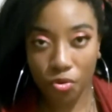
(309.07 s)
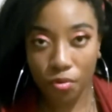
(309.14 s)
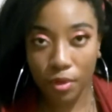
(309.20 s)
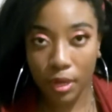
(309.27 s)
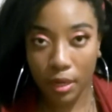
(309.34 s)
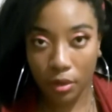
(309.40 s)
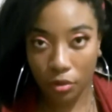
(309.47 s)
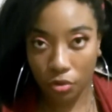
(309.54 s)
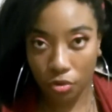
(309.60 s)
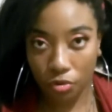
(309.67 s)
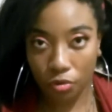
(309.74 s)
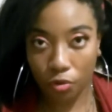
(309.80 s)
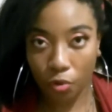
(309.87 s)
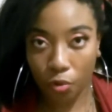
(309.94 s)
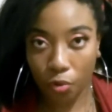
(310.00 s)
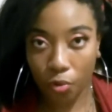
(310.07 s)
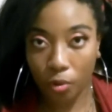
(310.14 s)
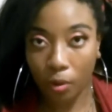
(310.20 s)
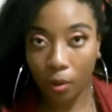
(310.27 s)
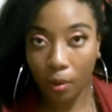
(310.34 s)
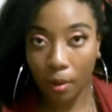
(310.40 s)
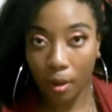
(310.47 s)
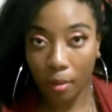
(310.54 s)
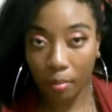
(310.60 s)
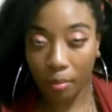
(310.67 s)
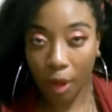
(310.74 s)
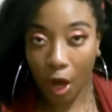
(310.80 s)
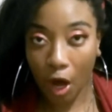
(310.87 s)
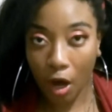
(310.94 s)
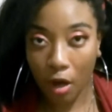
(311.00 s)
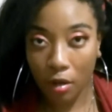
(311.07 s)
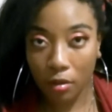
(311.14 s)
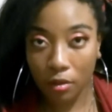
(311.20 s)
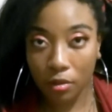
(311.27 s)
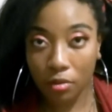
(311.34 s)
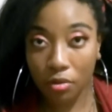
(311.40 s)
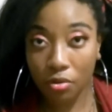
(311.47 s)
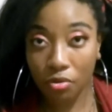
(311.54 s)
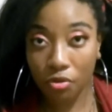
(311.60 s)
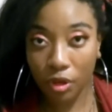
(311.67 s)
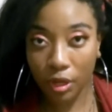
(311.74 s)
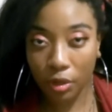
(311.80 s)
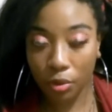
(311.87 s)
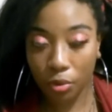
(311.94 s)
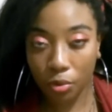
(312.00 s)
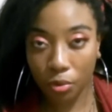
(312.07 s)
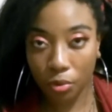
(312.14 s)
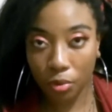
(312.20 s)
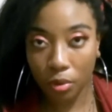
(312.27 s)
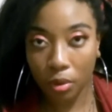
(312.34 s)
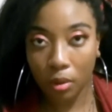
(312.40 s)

the entrance hall, past the Great Hall,